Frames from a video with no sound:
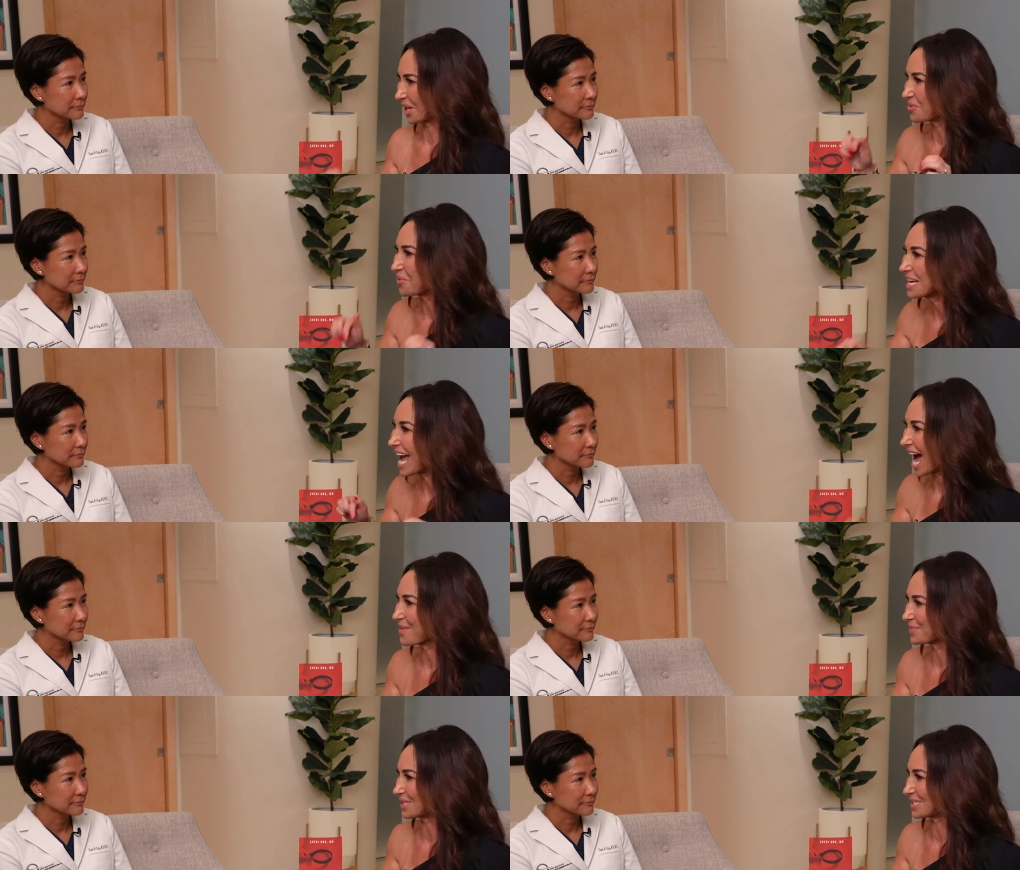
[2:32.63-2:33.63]
Speaker 1: Like, what
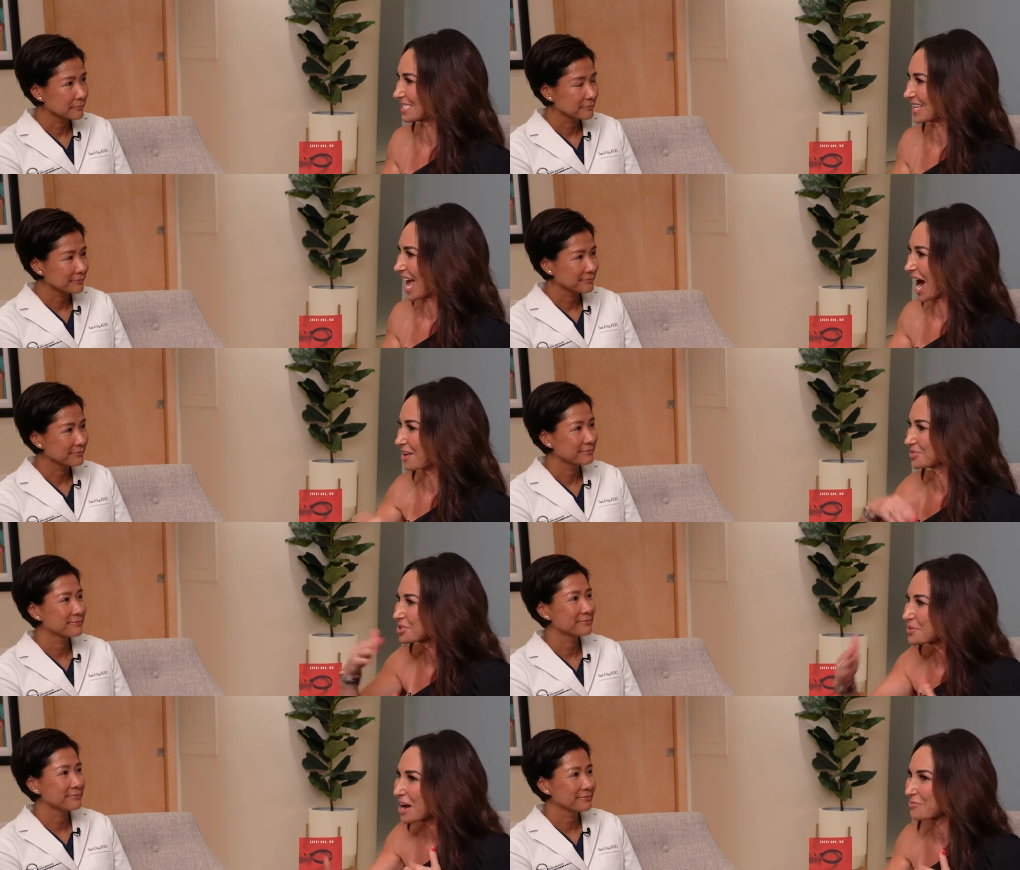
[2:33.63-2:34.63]
happens after
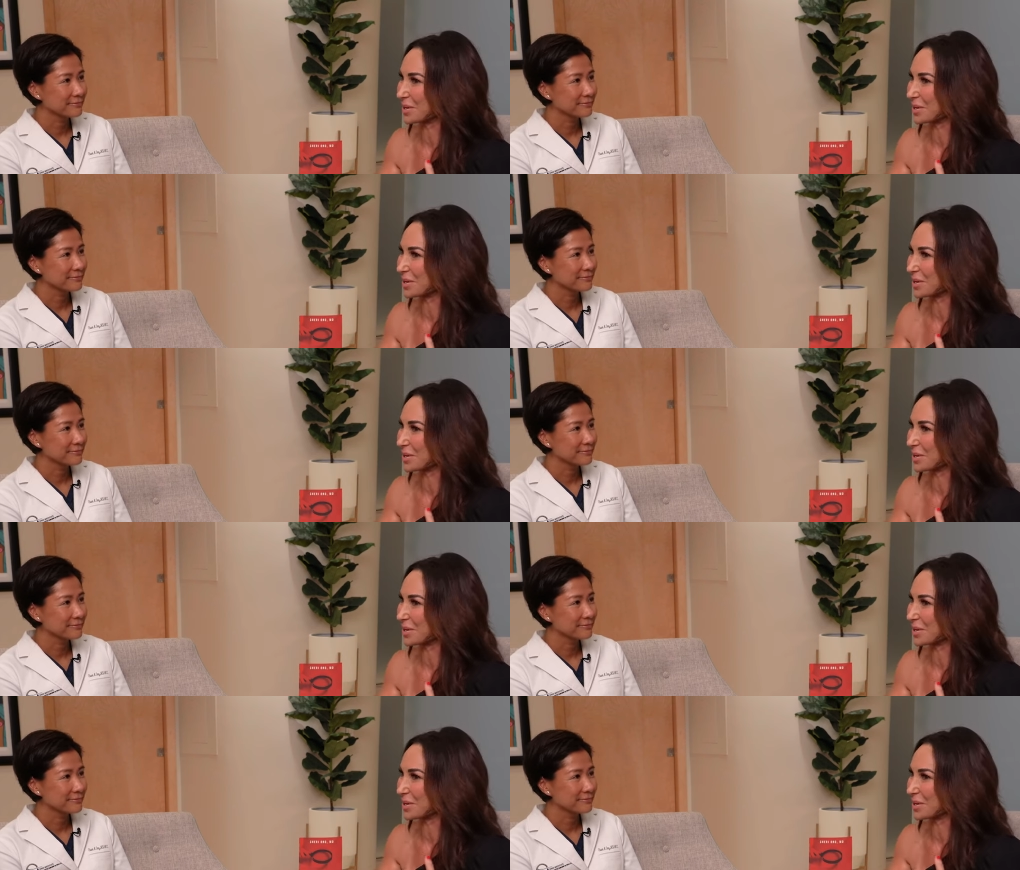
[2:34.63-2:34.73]
you have